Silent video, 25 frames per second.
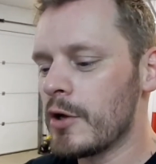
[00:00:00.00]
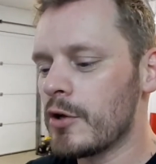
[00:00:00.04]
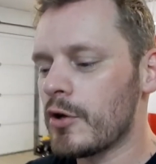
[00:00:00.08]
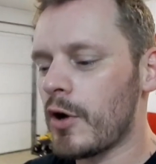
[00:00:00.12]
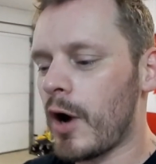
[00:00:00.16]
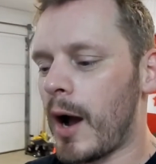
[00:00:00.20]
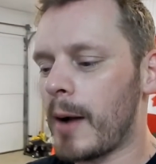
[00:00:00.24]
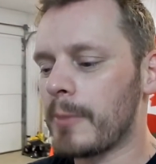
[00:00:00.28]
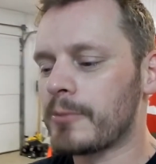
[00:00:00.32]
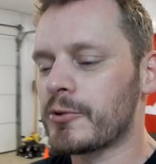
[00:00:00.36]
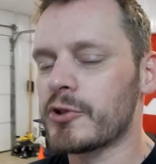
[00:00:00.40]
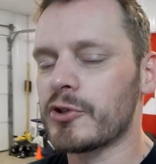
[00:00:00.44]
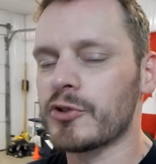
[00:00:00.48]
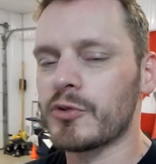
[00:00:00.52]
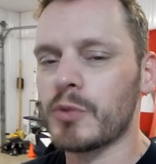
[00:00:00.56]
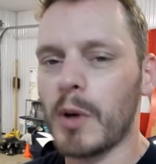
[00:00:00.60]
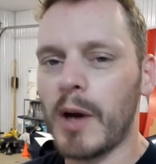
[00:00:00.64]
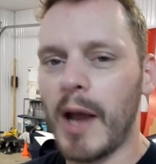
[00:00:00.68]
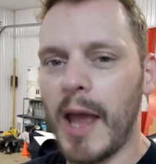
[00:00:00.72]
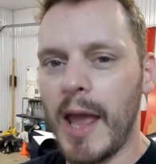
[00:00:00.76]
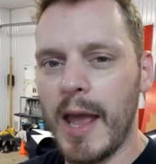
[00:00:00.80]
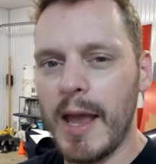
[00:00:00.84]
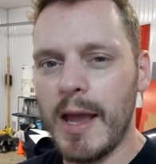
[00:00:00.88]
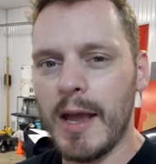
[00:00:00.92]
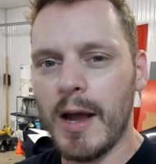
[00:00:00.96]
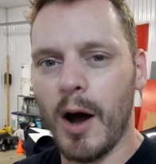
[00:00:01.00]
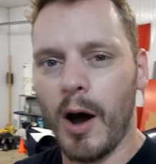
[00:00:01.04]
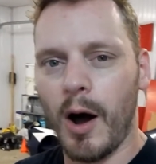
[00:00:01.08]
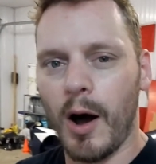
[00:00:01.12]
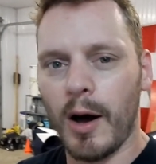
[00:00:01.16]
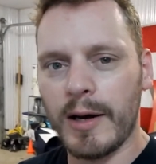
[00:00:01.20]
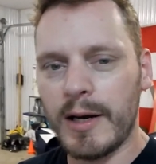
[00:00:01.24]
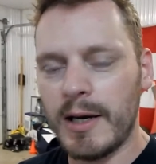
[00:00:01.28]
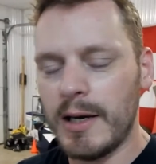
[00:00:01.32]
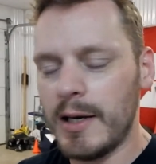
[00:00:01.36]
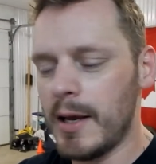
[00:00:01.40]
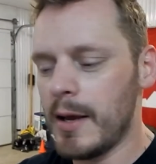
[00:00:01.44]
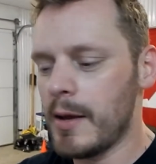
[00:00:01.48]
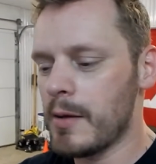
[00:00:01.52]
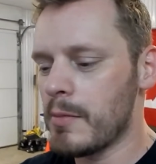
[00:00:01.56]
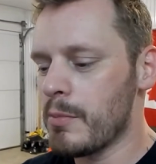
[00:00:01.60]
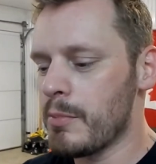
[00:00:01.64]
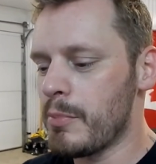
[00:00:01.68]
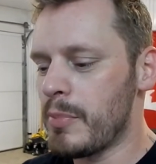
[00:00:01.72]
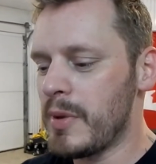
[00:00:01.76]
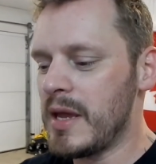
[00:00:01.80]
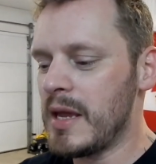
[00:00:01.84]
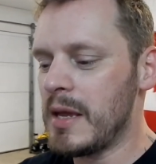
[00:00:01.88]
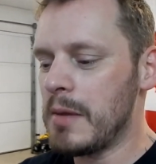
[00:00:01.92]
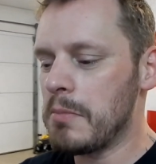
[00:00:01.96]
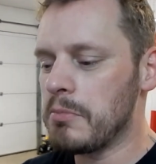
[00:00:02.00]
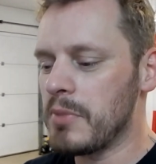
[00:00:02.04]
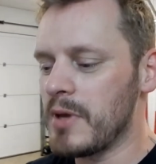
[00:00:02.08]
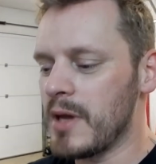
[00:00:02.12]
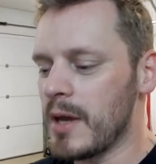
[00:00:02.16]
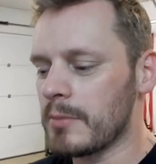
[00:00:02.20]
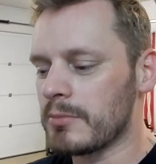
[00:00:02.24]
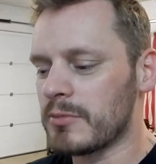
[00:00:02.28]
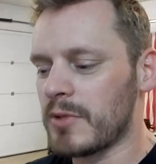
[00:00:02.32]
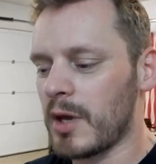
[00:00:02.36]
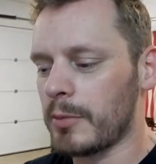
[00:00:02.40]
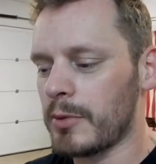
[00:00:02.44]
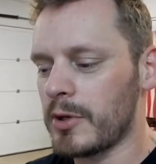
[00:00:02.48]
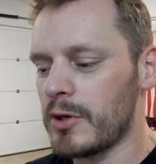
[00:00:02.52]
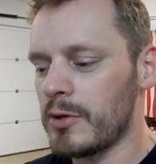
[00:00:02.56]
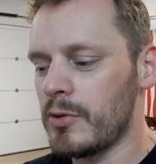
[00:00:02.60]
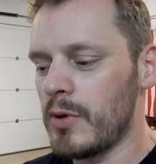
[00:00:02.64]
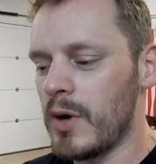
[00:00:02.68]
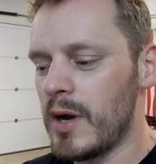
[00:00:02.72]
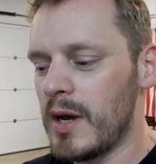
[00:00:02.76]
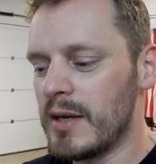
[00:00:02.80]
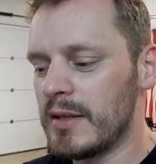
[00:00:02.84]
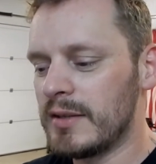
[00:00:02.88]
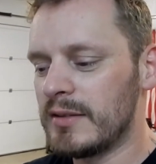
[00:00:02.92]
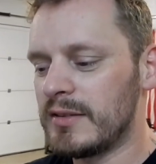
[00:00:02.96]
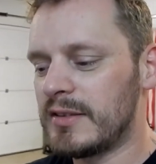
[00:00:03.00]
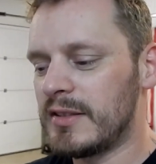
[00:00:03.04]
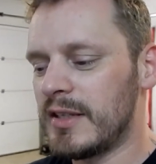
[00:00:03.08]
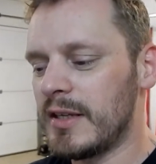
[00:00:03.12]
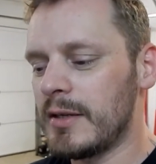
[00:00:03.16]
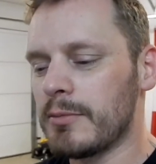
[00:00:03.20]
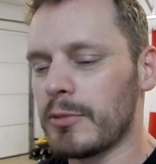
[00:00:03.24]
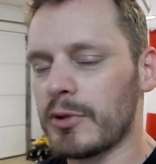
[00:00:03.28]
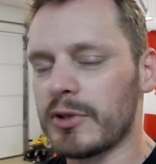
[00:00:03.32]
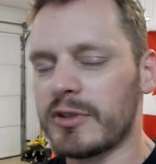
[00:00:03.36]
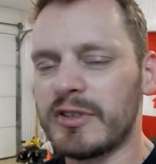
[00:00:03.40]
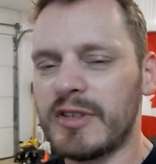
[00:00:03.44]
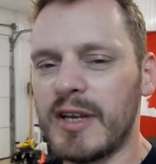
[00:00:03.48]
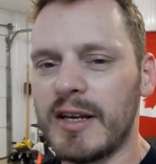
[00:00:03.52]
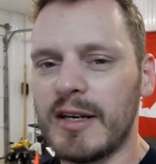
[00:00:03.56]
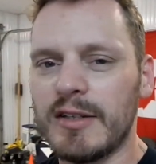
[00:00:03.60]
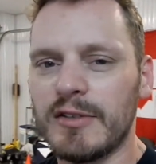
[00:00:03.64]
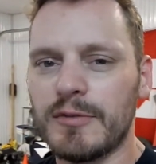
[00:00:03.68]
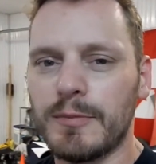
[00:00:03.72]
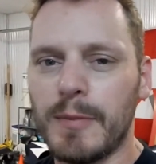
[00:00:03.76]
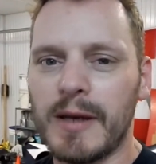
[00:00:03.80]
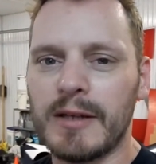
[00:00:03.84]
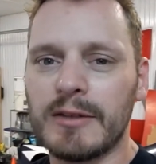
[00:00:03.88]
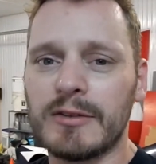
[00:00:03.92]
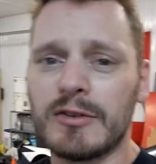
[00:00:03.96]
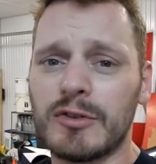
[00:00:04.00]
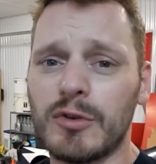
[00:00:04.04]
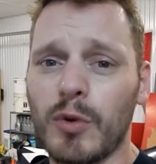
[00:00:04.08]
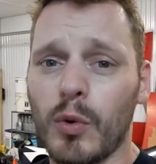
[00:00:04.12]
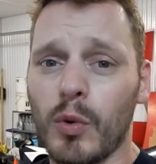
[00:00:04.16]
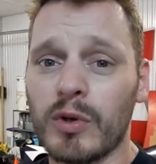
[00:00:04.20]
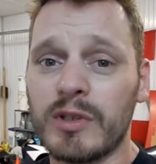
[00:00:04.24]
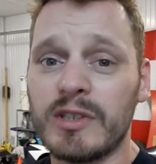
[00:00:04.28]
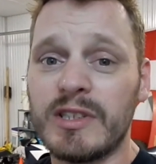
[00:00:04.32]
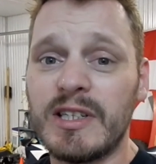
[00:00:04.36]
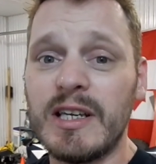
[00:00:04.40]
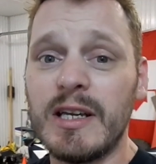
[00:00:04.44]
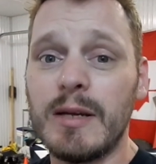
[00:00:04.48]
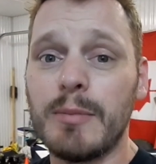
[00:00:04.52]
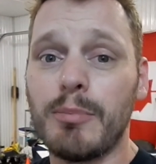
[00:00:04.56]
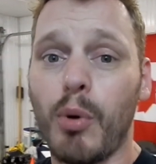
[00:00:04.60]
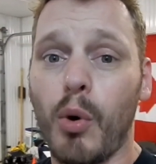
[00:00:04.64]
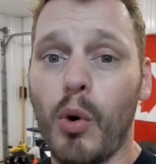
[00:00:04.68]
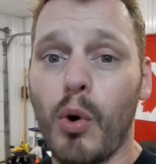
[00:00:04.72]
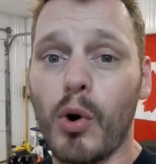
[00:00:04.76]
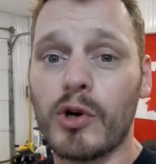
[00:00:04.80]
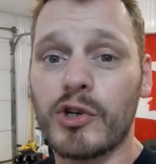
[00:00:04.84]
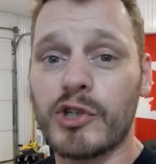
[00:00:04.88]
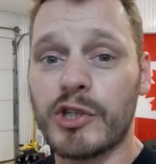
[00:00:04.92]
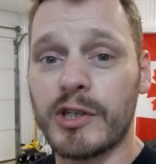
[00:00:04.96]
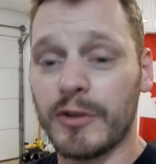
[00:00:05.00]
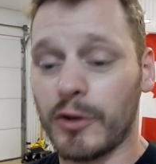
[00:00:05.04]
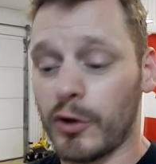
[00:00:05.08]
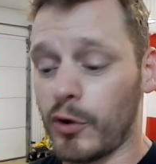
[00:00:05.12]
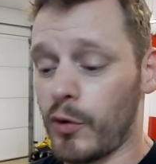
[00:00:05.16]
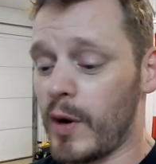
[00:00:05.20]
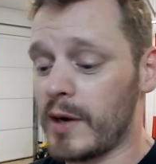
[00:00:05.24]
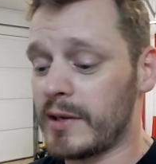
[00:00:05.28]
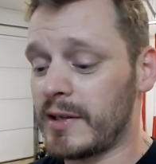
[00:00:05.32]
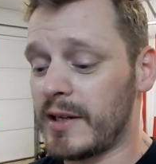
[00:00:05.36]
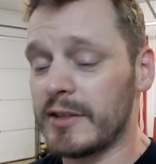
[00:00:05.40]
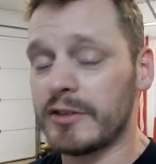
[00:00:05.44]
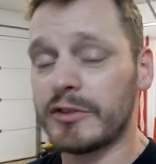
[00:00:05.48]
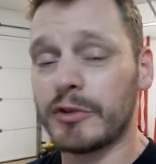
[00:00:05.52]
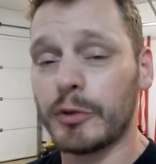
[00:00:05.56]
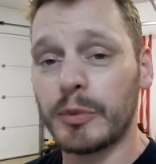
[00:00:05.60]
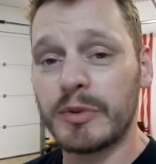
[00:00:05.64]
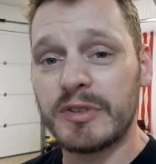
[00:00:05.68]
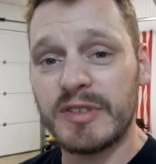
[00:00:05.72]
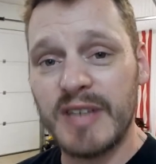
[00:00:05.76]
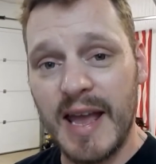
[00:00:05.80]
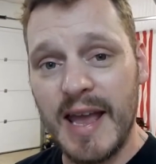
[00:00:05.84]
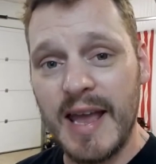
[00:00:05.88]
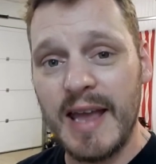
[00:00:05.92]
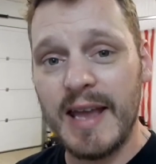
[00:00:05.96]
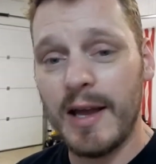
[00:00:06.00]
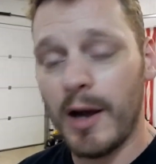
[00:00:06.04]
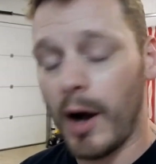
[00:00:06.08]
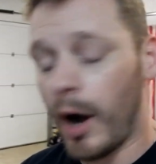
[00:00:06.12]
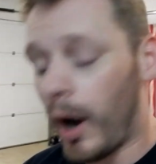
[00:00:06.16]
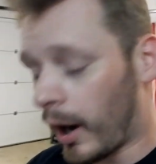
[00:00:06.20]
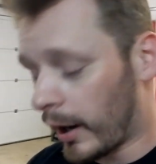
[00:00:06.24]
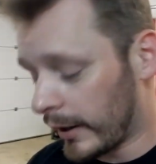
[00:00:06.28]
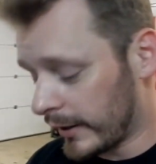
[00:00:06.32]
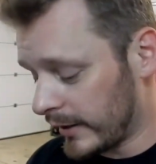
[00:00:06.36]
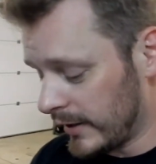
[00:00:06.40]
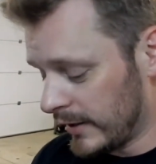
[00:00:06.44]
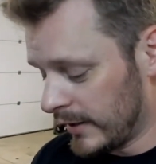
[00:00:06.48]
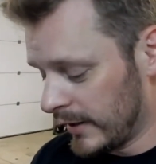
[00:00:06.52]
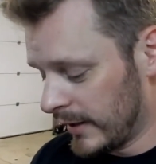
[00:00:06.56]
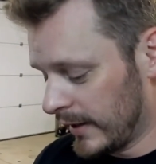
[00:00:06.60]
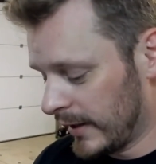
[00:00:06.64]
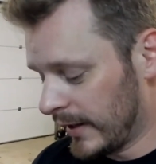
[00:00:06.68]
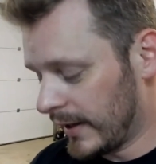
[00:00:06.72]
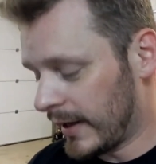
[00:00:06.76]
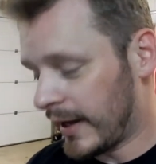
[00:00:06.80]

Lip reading: Your options were A, Audi, B, BMW, C, Mercedes-Benz, or D, Porsche. And the correct answer was A, Audi.